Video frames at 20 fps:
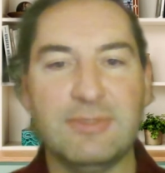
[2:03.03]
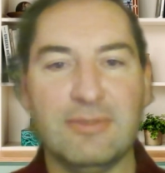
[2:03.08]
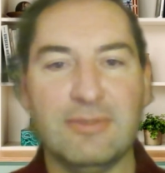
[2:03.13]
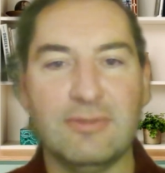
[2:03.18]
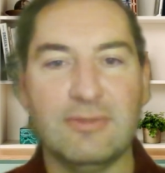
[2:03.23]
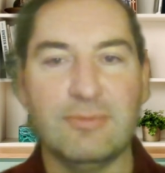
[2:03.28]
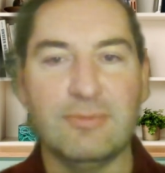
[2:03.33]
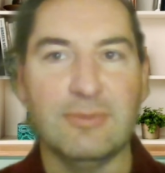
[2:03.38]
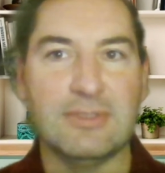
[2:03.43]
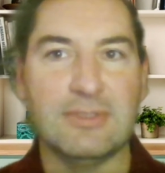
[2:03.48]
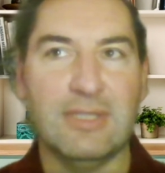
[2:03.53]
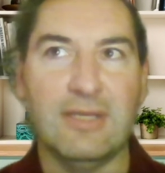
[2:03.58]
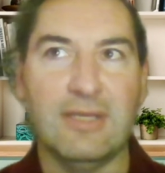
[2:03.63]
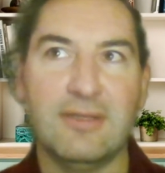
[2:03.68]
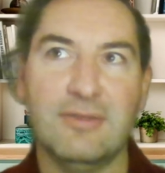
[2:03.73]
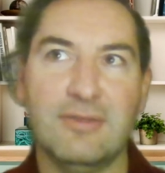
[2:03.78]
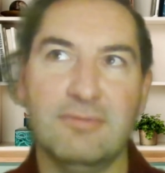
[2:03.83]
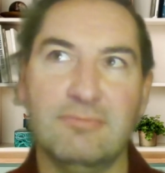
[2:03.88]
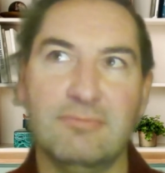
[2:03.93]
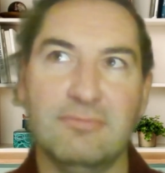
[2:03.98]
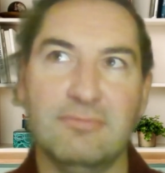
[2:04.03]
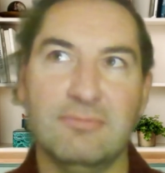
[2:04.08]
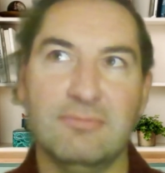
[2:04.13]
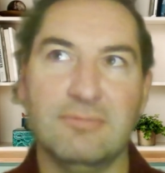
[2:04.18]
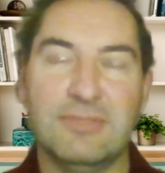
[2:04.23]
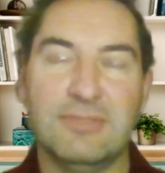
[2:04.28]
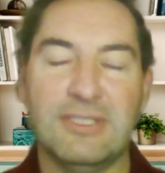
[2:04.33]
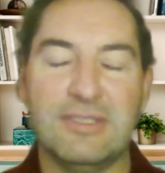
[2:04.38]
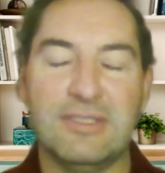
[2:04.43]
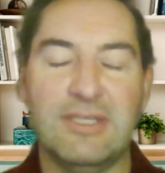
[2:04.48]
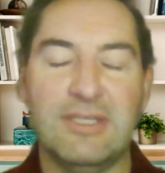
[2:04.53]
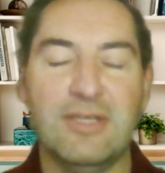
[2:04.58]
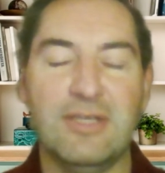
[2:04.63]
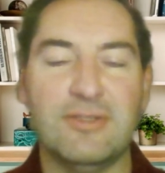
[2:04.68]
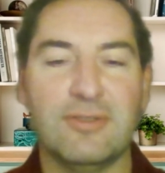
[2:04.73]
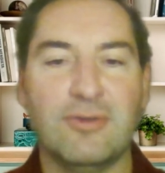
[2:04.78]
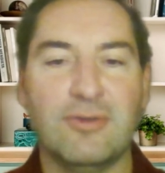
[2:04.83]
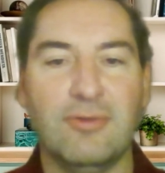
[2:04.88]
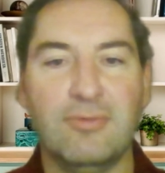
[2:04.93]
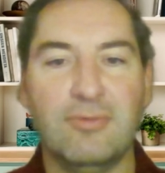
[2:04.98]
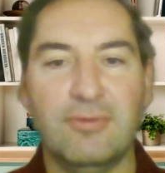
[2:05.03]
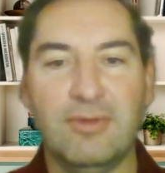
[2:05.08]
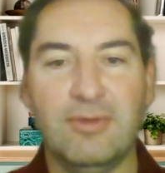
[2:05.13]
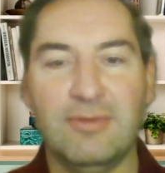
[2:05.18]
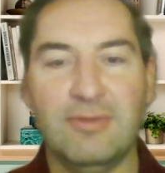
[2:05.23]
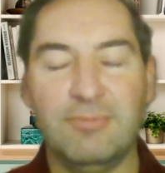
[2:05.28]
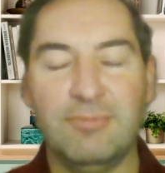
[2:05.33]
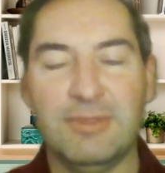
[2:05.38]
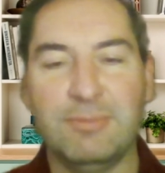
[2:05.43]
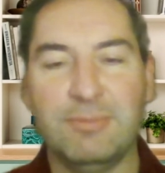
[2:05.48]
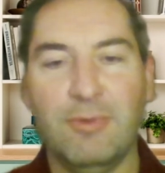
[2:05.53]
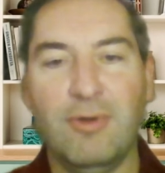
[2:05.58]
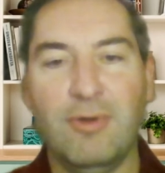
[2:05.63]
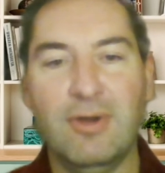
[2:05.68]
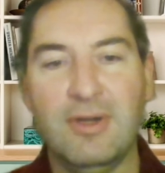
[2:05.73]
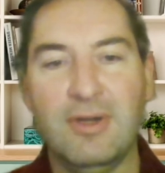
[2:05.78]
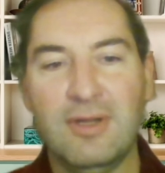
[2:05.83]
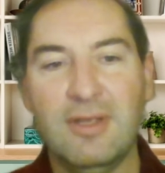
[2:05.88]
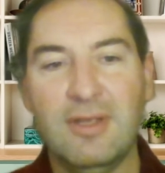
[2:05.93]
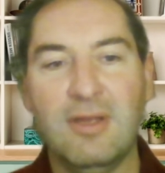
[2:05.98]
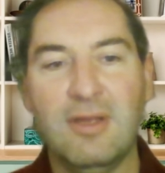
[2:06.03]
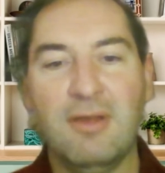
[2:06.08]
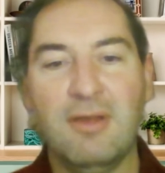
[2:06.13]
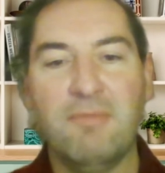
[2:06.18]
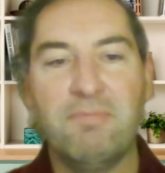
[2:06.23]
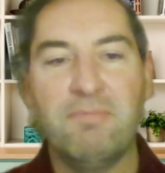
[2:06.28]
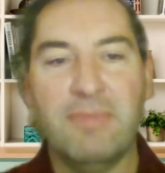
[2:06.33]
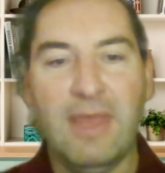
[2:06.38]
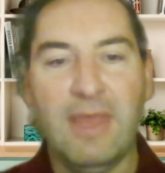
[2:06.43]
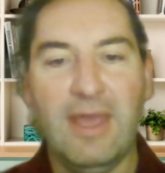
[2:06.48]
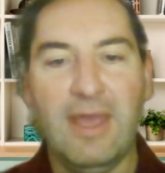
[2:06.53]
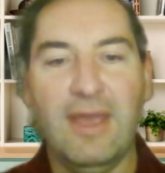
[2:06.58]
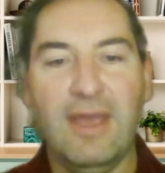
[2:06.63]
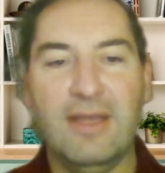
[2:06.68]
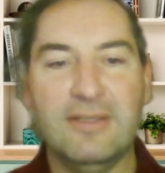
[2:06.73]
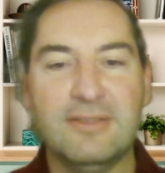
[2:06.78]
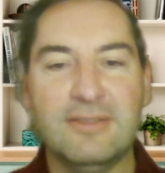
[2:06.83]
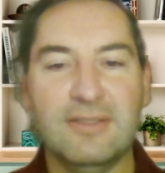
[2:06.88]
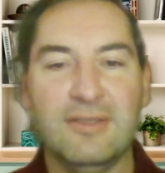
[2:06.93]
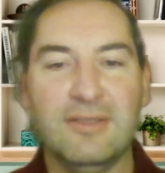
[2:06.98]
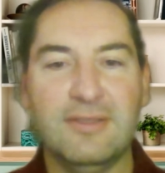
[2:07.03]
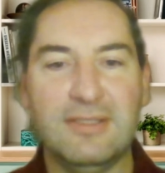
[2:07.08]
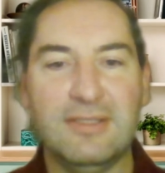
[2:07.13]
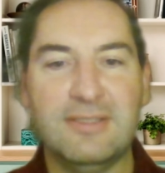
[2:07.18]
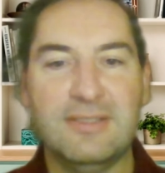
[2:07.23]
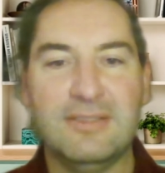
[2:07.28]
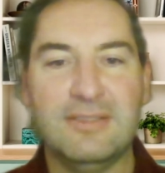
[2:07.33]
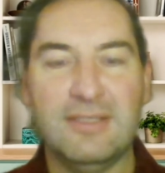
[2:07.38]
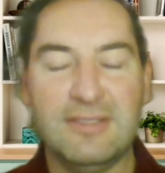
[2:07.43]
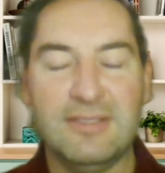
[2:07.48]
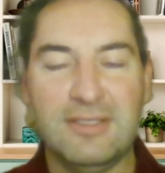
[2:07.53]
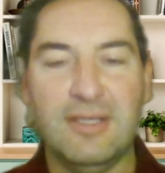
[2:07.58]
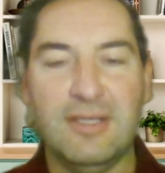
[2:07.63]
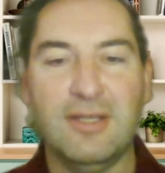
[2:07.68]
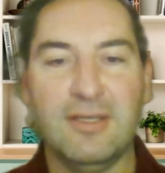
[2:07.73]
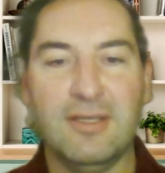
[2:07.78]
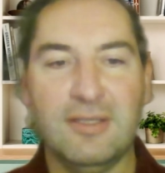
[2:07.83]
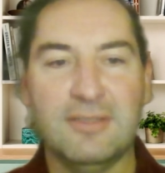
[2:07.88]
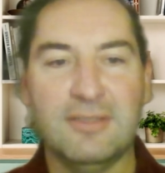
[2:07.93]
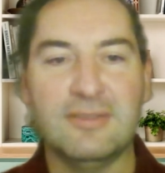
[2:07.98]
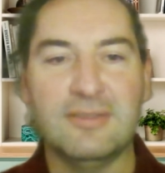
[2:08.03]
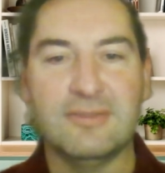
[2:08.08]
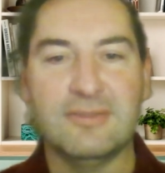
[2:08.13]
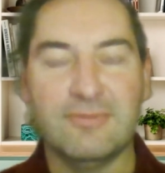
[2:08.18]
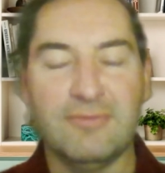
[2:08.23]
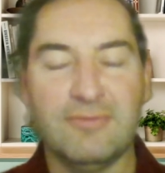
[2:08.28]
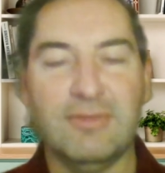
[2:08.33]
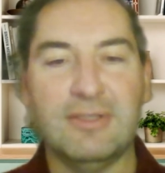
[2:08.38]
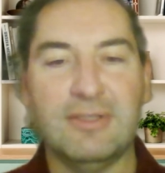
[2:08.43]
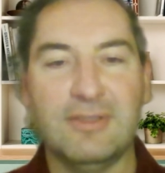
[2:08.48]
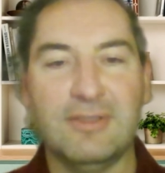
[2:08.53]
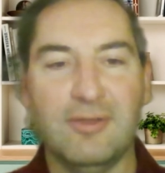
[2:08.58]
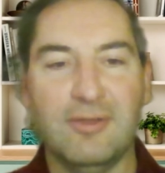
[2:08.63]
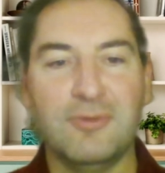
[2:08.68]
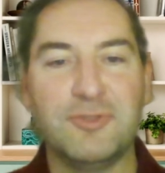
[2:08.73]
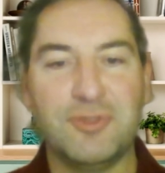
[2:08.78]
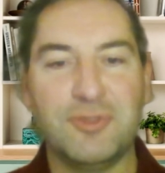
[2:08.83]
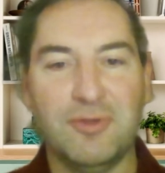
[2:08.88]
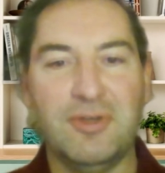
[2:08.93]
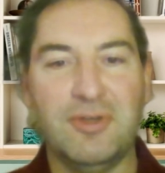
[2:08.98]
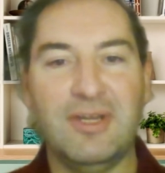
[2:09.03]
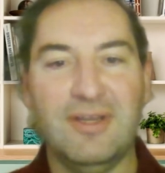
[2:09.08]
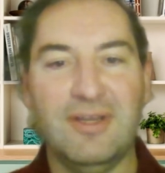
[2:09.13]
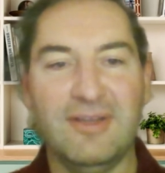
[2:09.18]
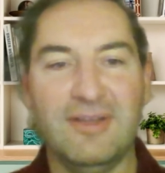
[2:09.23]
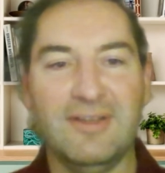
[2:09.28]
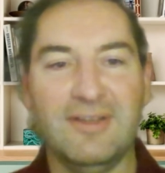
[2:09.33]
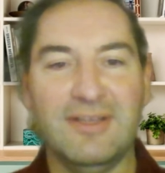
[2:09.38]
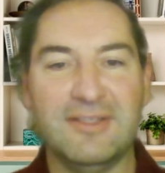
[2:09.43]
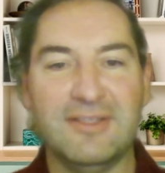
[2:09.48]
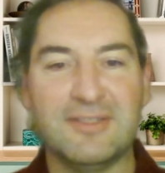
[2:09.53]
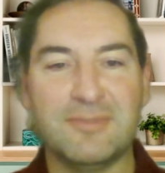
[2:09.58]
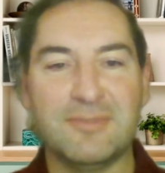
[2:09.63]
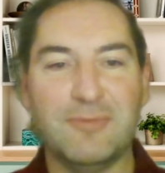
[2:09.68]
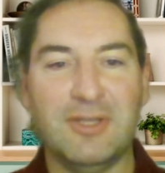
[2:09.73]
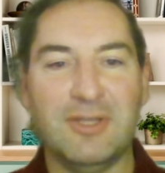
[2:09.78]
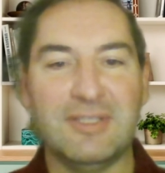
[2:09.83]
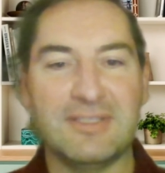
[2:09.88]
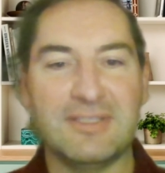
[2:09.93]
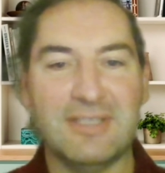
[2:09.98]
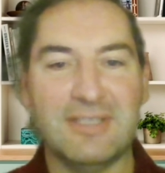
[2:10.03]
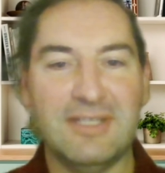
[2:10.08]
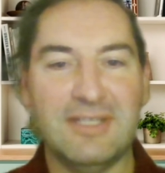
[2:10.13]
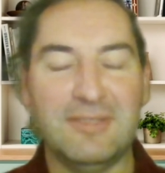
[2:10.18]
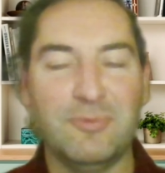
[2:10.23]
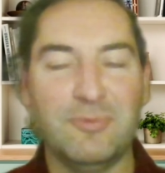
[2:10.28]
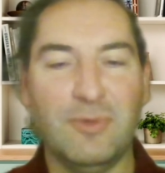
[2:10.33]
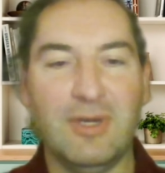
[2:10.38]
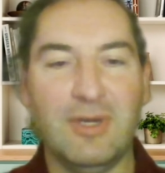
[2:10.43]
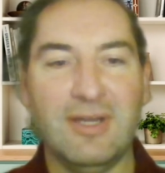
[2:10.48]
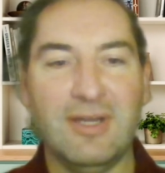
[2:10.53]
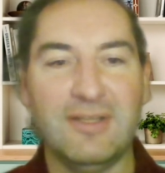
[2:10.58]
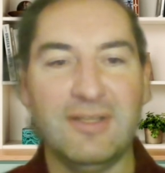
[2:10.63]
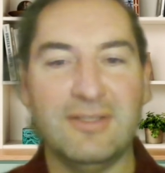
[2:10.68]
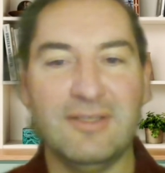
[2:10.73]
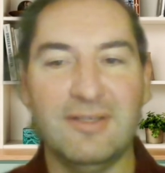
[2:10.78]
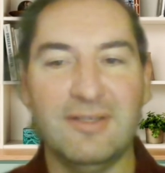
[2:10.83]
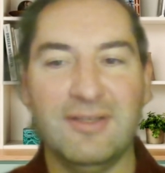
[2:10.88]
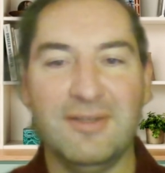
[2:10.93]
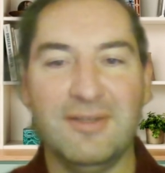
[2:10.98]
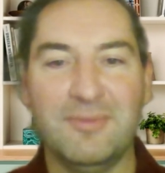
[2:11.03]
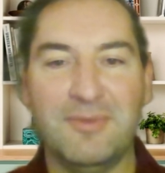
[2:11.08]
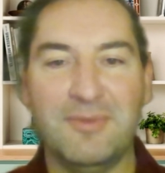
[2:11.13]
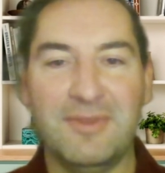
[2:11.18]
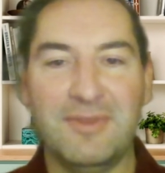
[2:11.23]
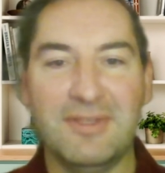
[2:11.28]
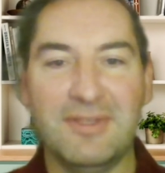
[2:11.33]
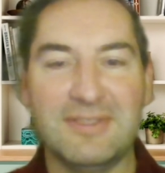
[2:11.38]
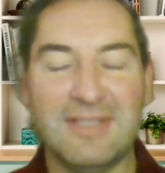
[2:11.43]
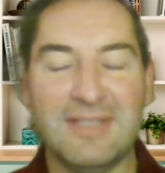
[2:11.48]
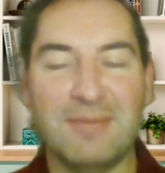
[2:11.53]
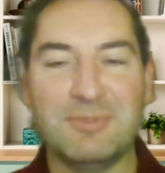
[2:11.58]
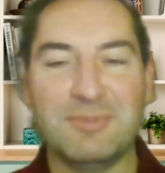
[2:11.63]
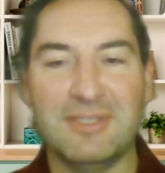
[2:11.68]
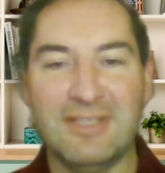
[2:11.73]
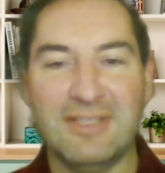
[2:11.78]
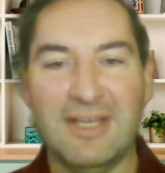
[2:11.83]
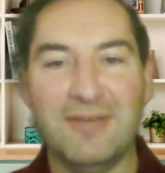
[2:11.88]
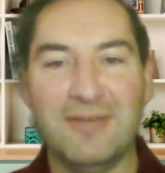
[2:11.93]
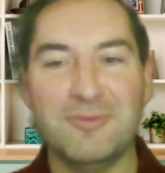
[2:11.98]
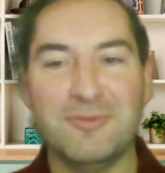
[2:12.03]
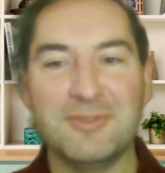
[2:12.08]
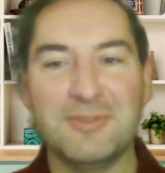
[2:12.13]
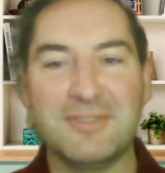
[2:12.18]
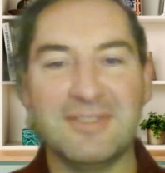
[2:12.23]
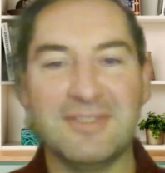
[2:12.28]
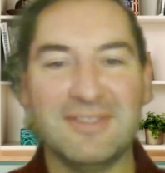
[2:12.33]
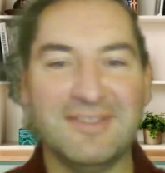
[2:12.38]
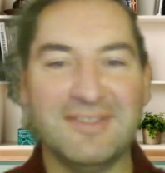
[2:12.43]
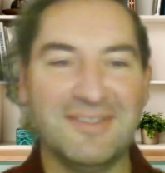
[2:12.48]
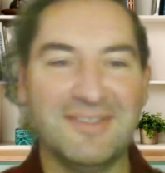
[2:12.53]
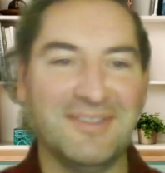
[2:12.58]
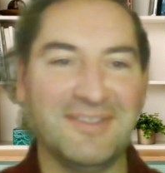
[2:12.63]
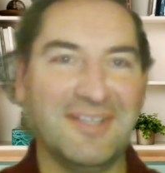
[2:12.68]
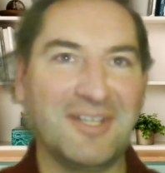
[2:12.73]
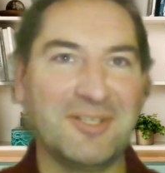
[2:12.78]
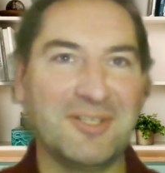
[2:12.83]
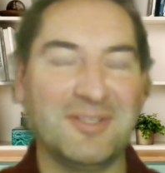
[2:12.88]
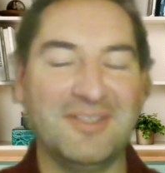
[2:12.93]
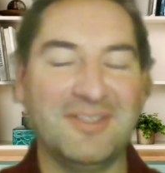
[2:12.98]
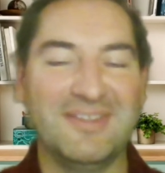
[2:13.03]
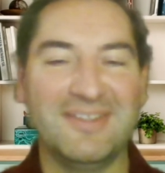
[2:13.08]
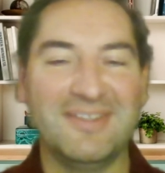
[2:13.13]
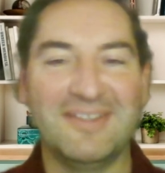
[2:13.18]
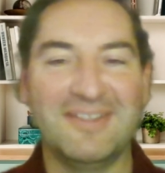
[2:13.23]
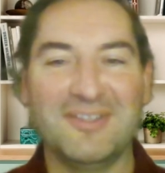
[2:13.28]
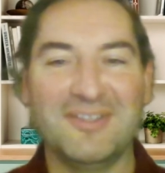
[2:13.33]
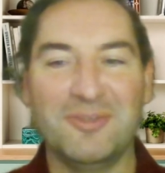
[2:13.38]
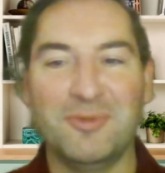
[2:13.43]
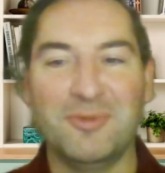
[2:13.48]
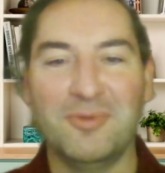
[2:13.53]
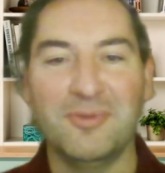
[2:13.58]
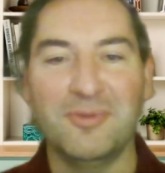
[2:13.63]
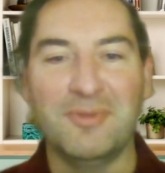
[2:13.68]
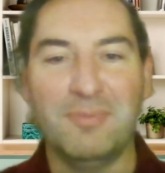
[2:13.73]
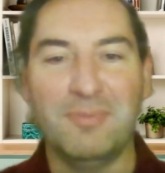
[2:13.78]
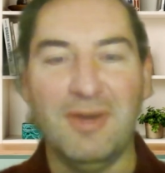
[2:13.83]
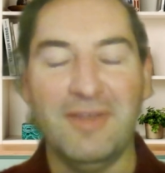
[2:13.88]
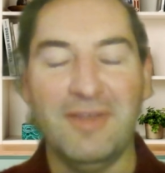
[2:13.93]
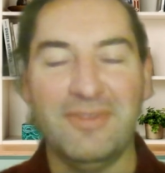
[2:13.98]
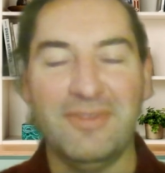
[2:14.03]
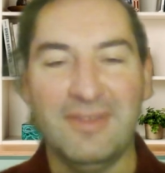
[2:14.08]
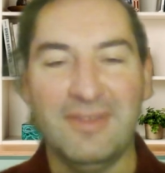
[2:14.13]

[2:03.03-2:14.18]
So it was like 6 years ago, a bit more. And this 6 year, it's quite a long journey and quite exciting one with its ups and downs, like in all the path.